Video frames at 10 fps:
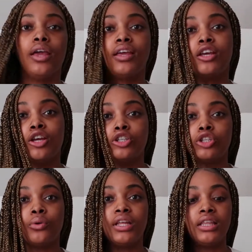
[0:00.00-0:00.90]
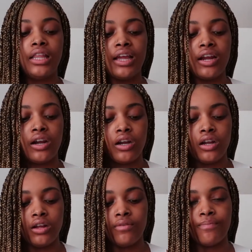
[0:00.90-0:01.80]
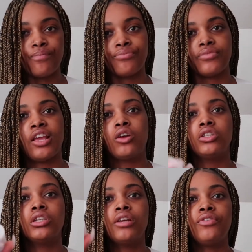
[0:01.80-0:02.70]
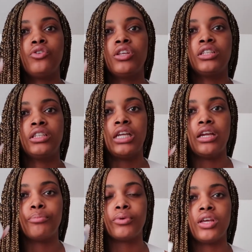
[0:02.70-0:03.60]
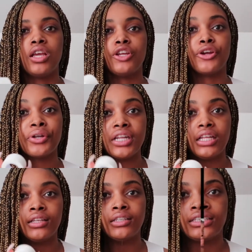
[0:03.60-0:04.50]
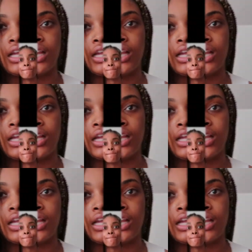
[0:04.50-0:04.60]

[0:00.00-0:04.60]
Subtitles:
Okay, so in there they also give you this tape. You're gonna need this